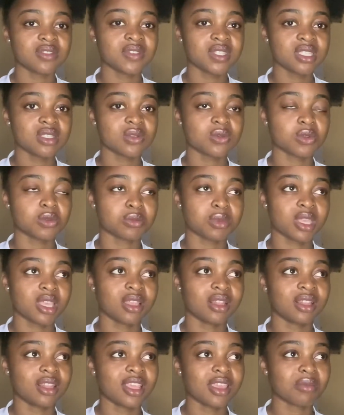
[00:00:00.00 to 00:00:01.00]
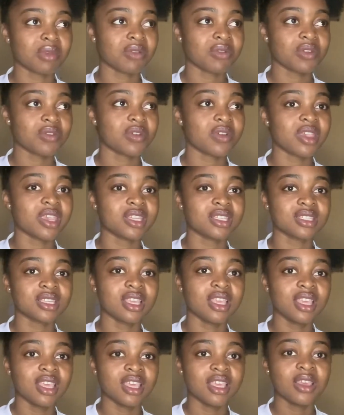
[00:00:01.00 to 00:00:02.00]
Physics was my favorite
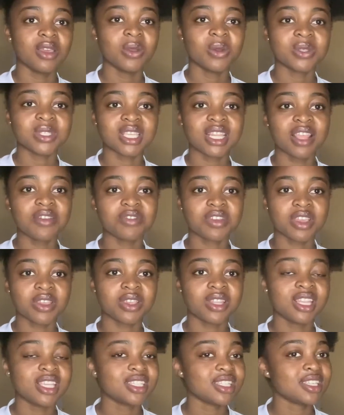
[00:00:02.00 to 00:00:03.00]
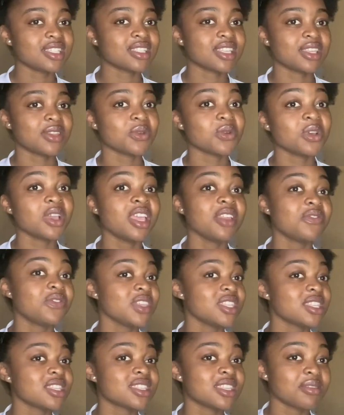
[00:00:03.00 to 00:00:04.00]
because I like calculations and
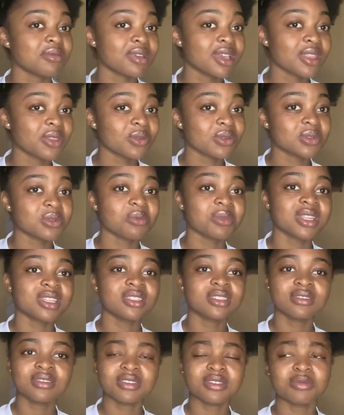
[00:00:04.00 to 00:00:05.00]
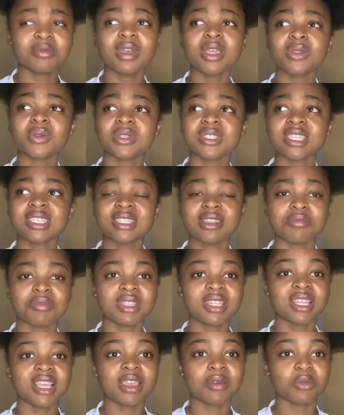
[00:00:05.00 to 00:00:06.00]
physics and math also, but math was just a
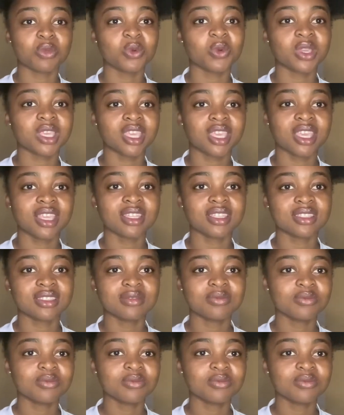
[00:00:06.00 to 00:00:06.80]
bit like bulky,